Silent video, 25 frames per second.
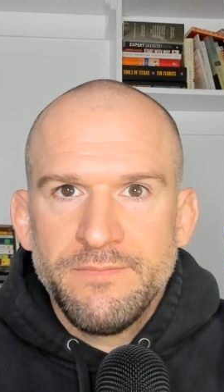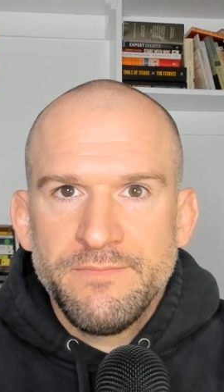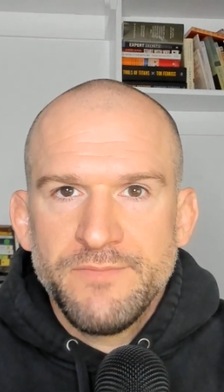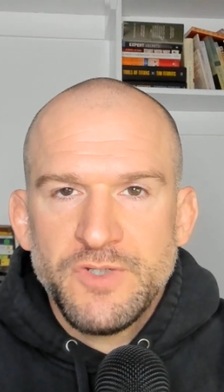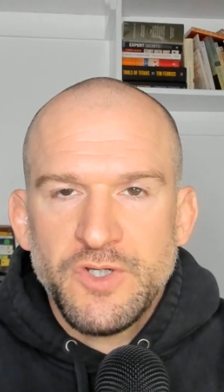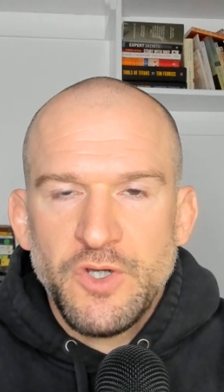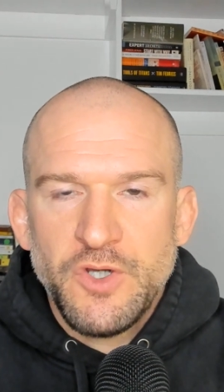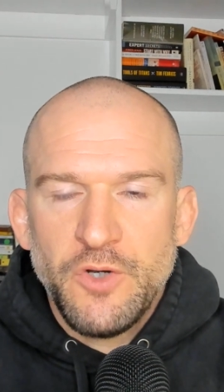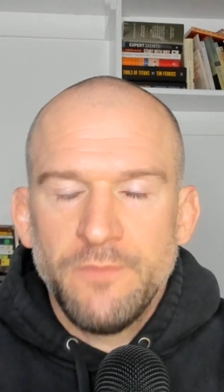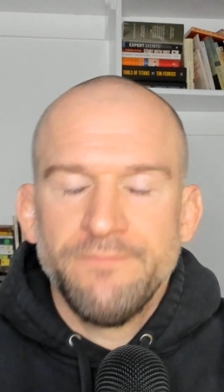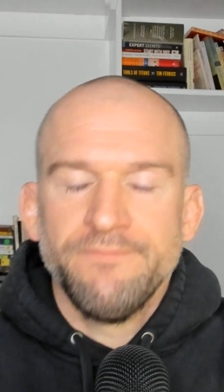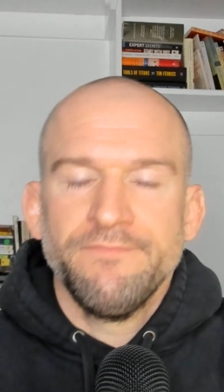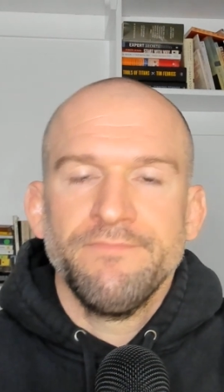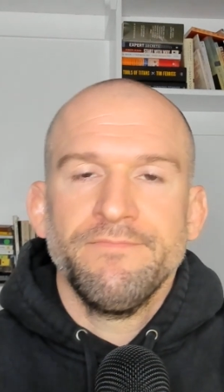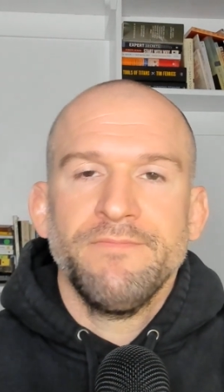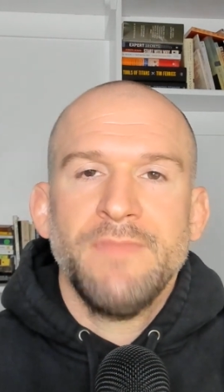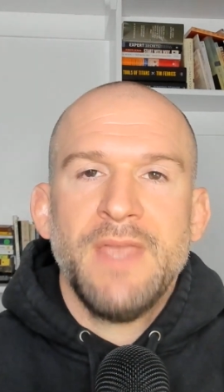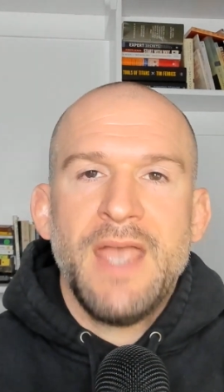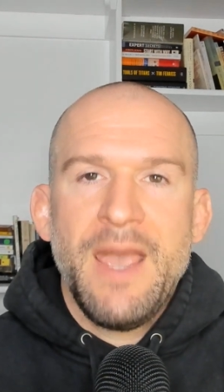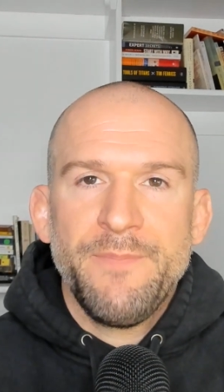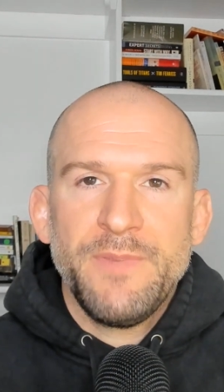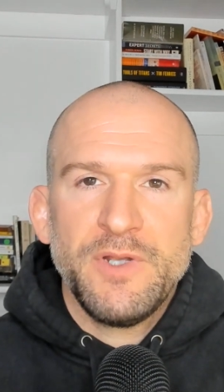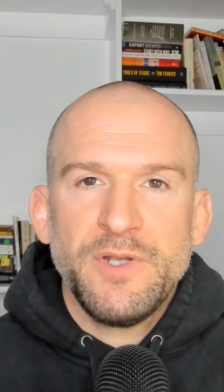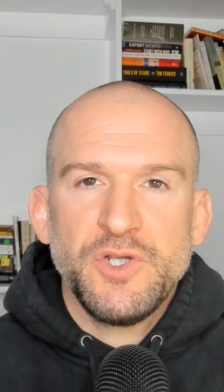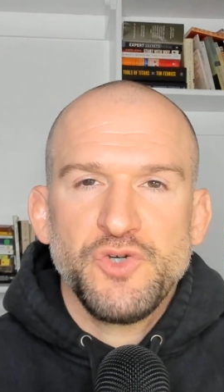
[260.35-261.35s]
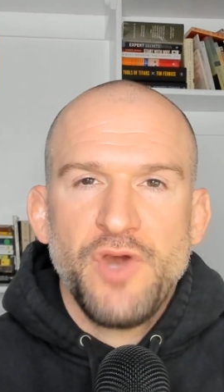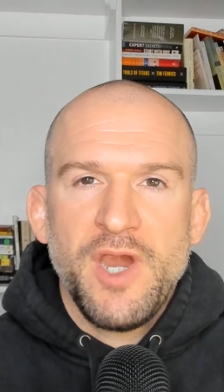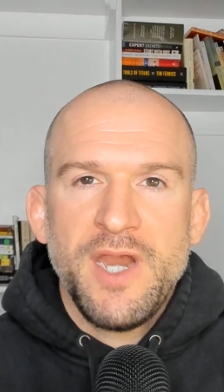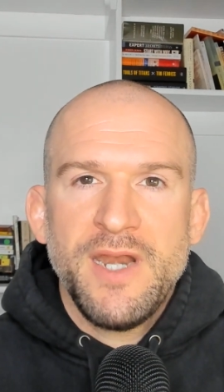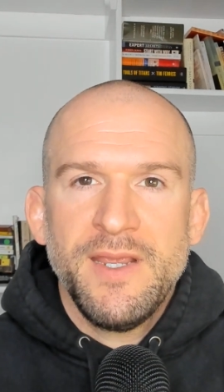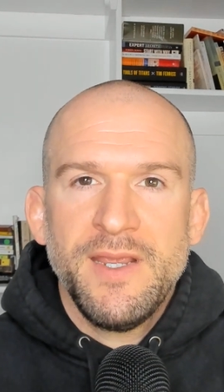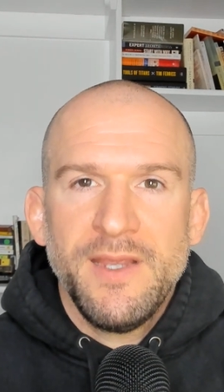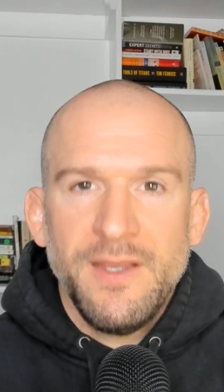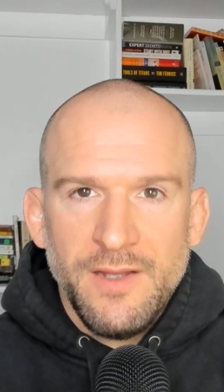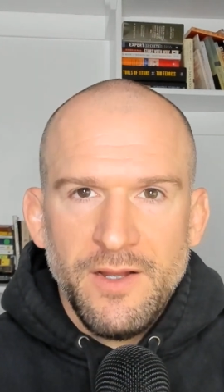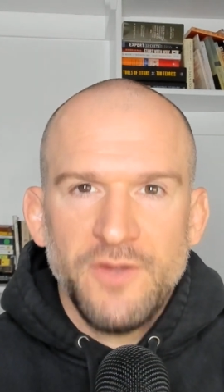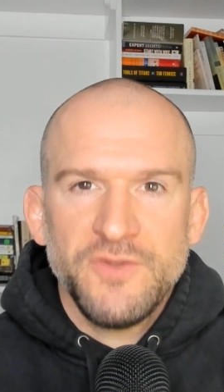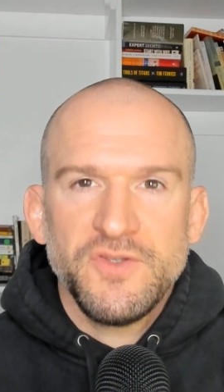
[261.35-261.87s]
So happy
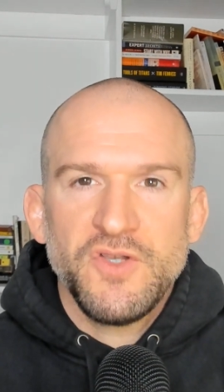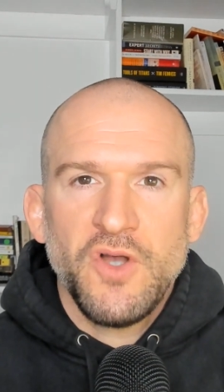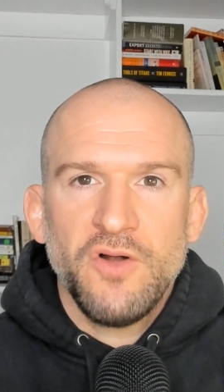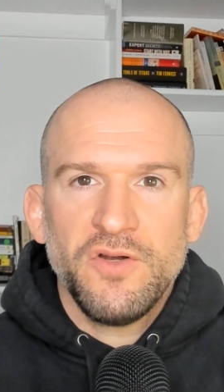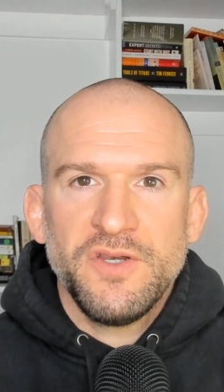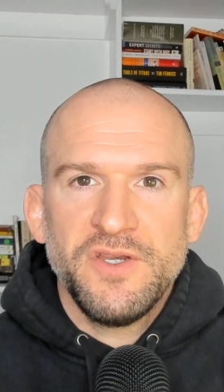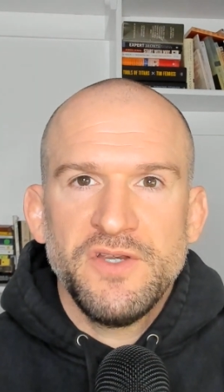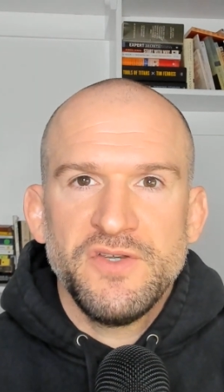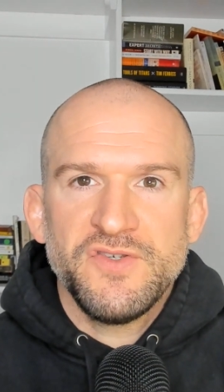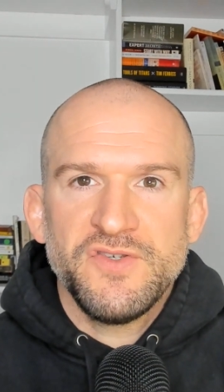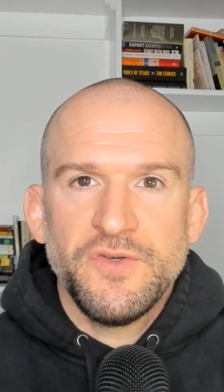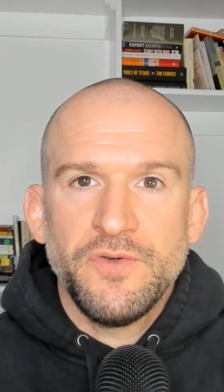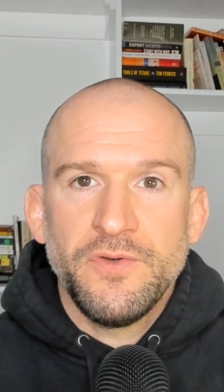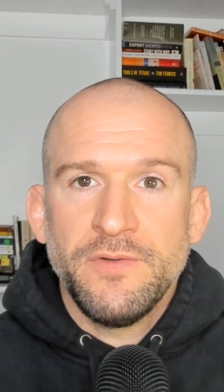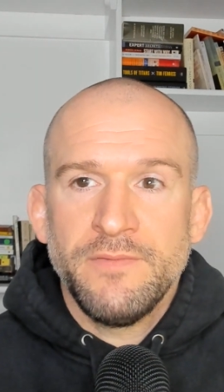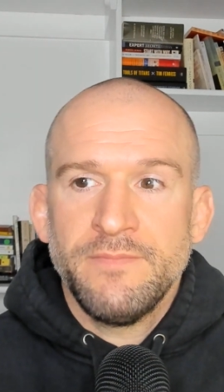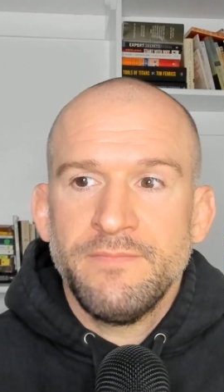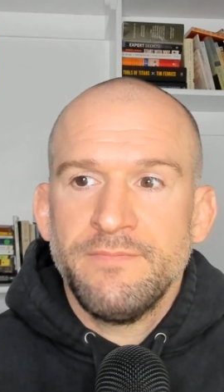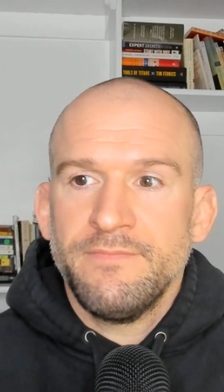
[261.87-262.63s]
training. I'll talk to you soon.